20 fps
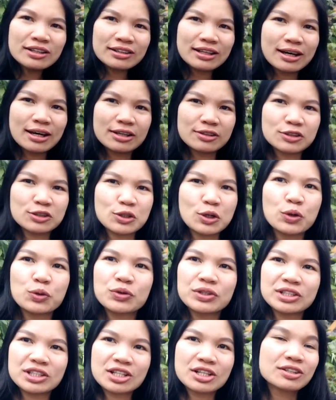the
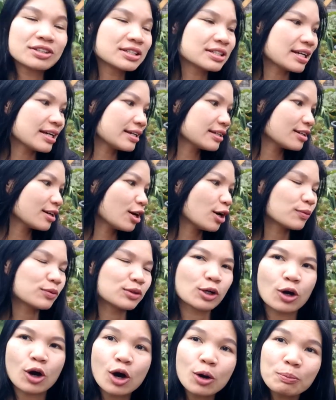storage container of
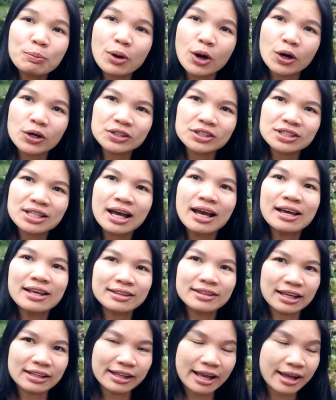the compost
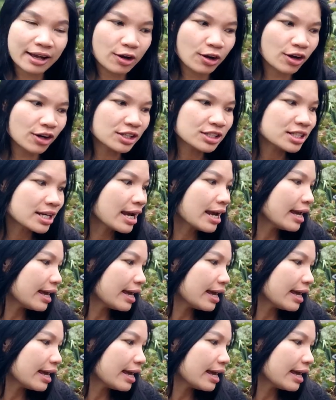that I got,